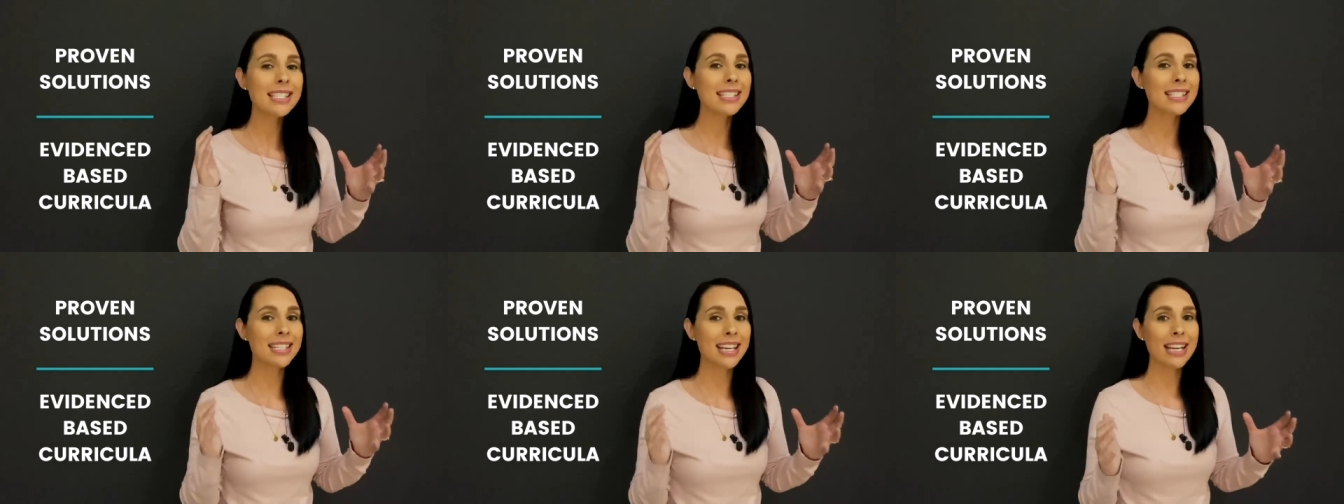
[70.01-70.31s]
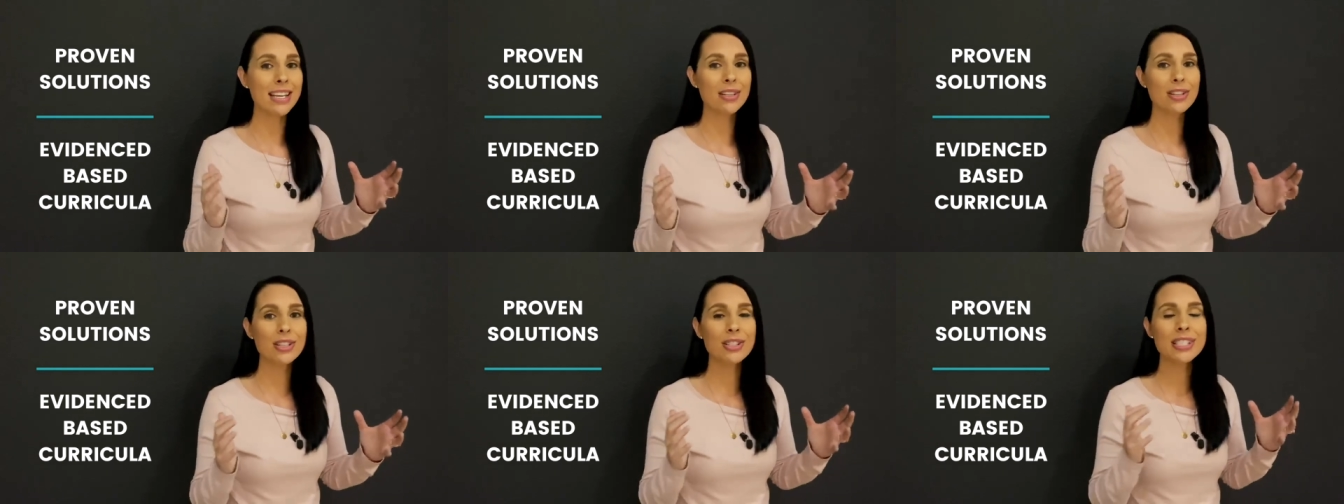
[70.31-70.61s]

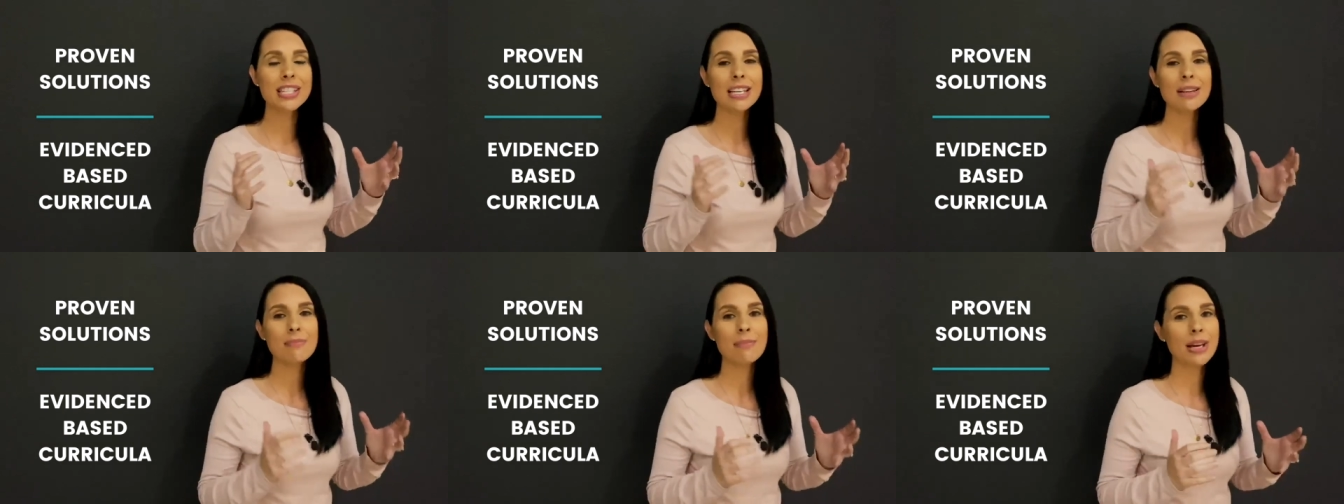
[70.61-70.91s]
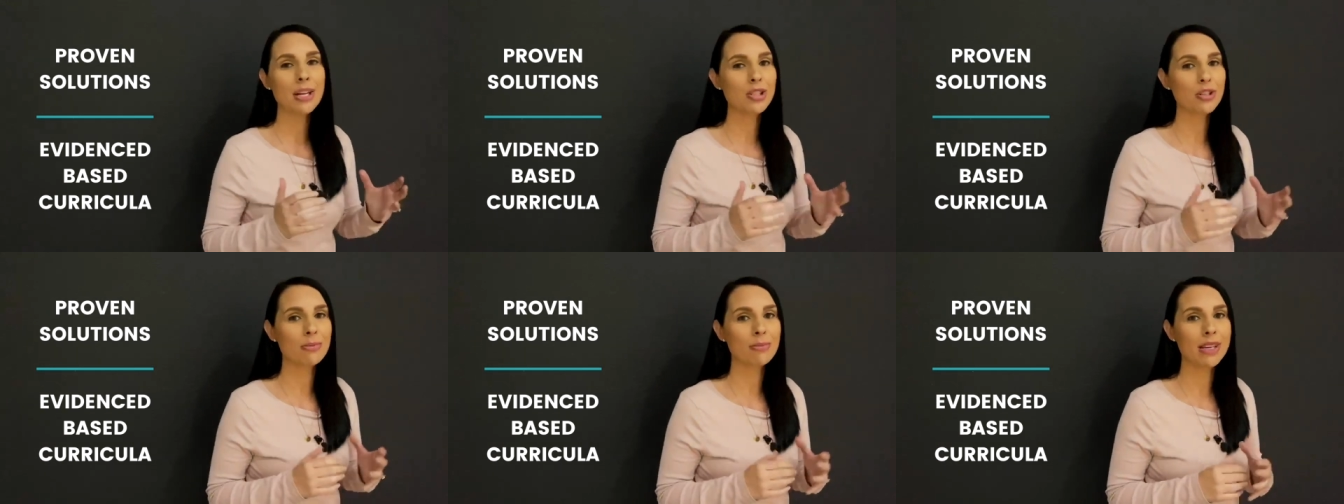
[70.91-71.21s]
standards, and
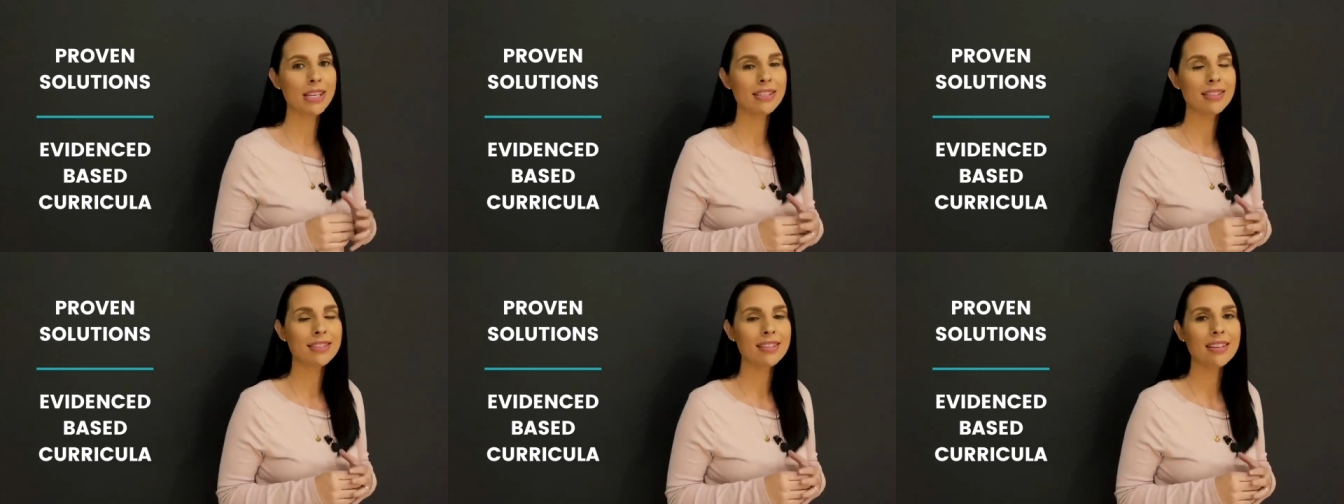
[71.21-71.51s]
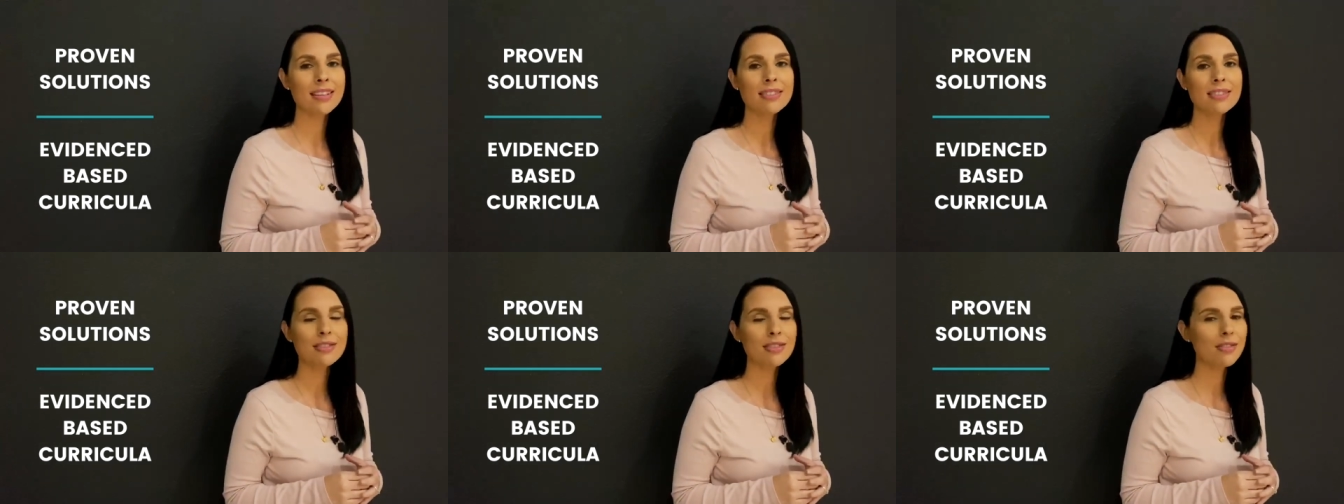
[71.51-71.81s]
measurements
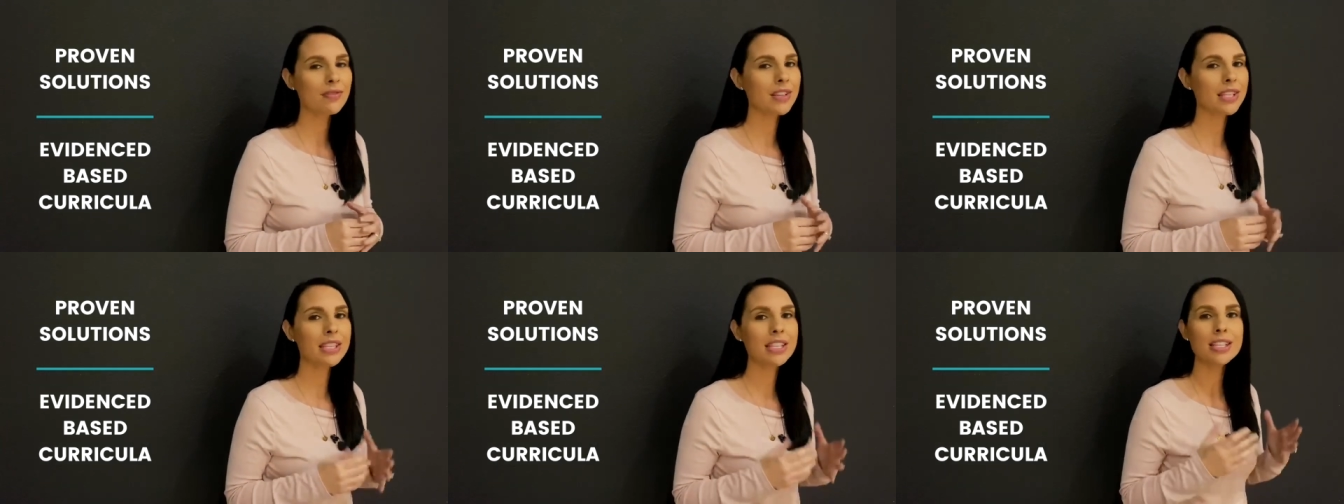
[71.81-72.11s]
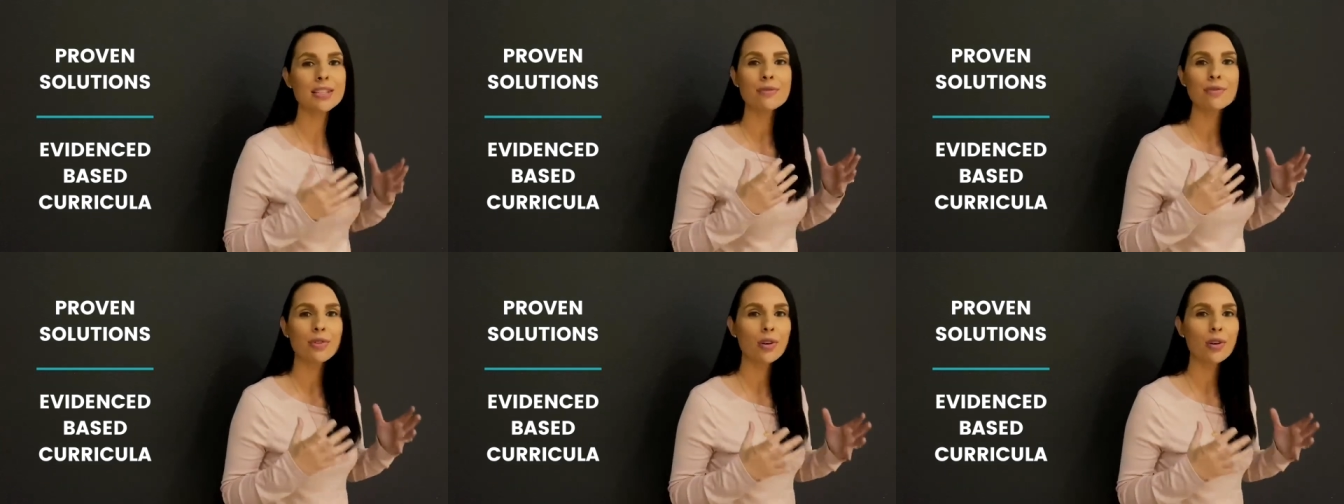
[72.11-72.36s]
in serving this